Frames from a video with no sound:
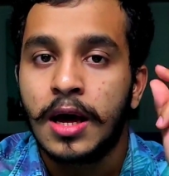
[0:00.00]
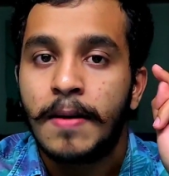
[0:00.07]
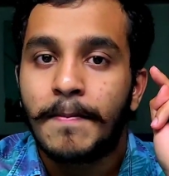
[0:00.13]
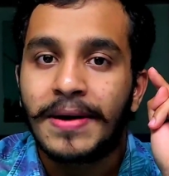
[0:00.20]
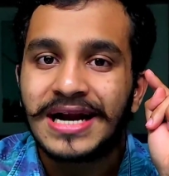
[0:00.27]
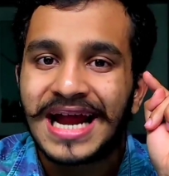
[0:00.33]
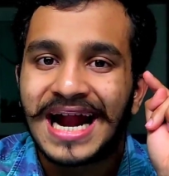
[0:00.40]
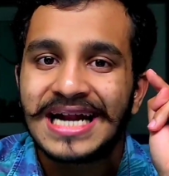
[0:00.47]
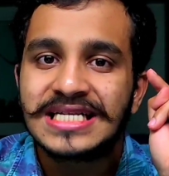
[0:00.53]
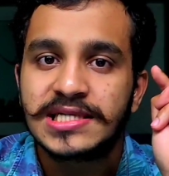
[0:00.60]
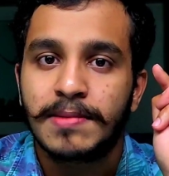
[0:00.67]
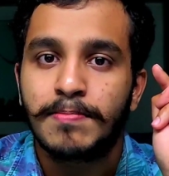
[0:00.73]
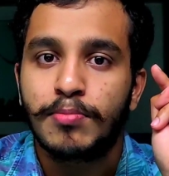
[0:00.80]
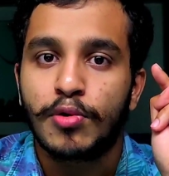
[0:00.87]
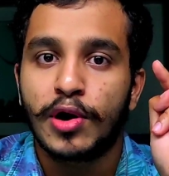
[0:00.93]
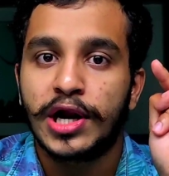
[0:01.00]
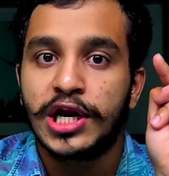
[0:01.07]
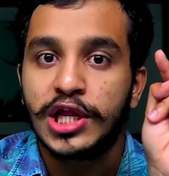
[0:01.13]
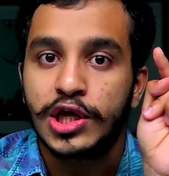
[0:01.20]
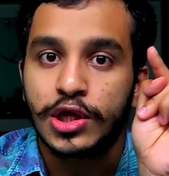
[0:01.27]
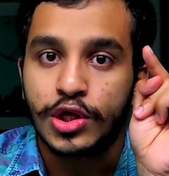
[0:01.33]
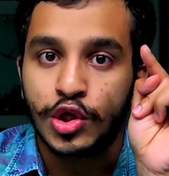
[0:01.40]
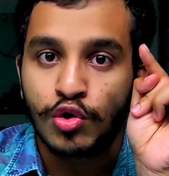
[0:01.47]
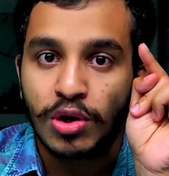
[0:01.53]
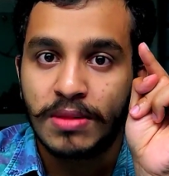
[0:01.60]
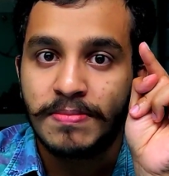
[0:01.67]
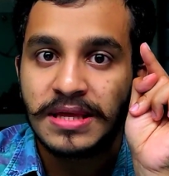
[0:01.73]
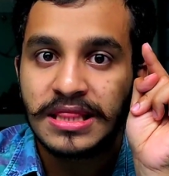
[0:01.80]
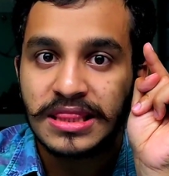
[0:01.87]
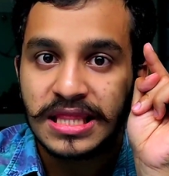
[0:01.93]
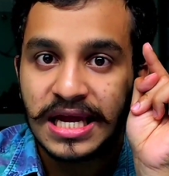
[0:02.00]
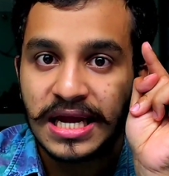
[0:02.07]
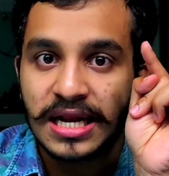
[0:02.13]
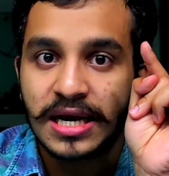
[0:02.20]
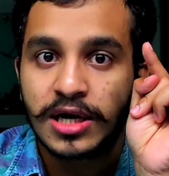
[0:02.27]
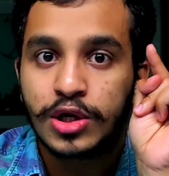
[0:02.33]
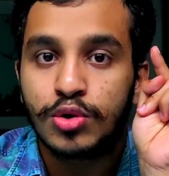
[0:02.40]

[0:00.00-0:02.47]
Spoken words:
But at some point, you will be needed